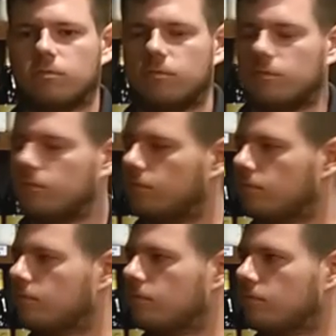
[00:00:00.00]

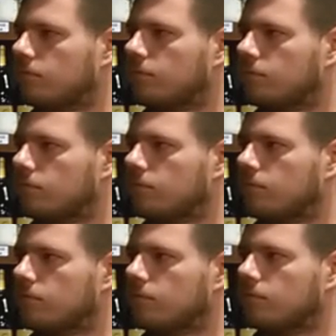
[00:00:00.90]

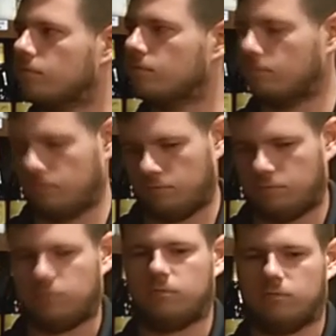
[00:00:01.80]

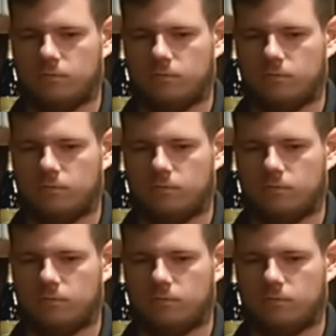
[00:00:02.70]
(not speaking)